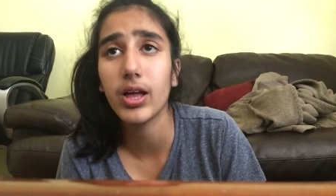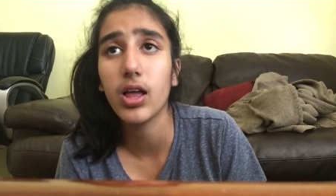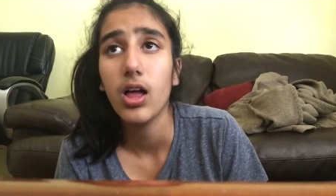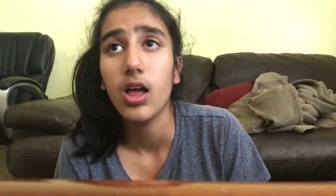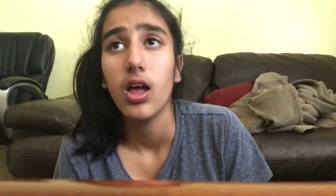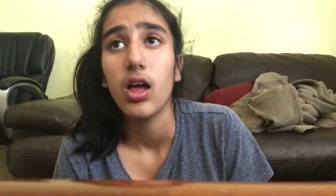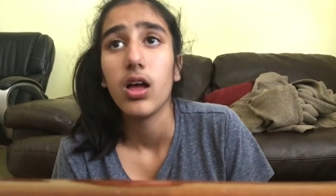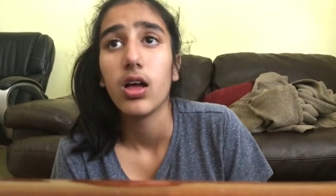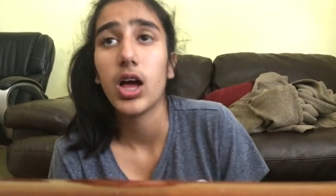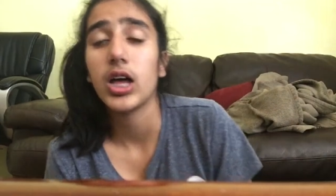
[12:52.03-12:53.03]
But
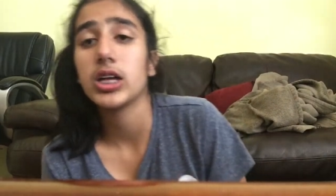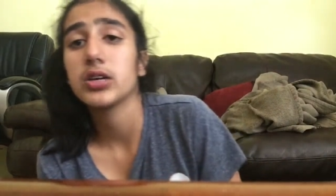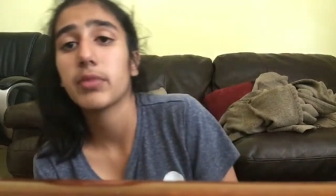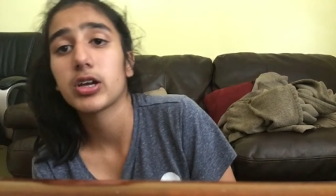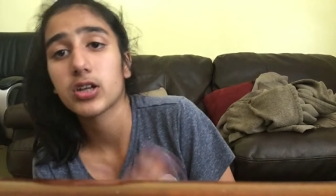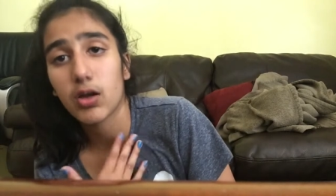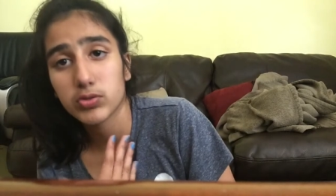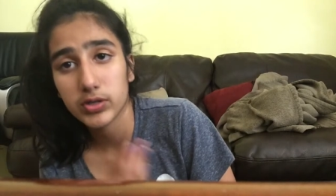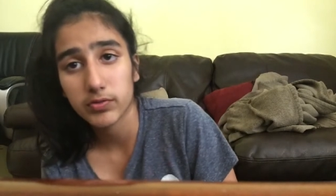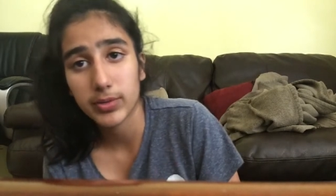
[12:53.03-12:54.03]
I my I
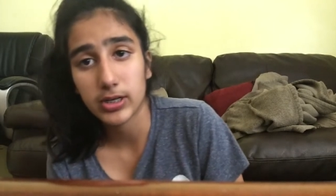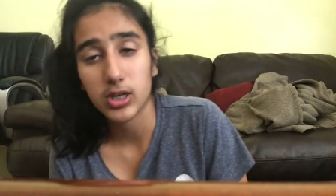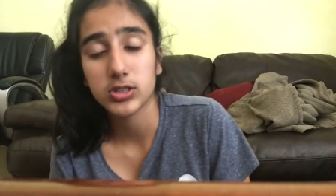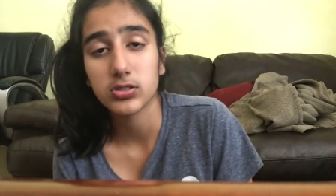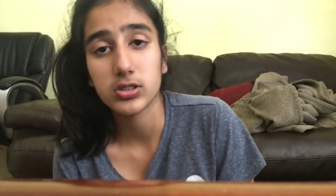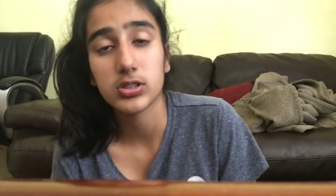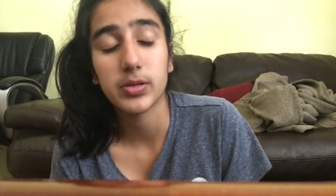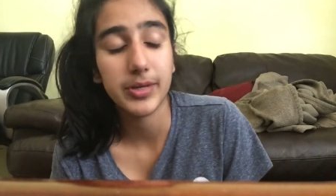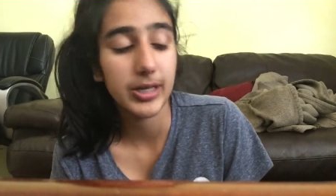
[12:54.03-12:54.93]
was waiting for my garage order to come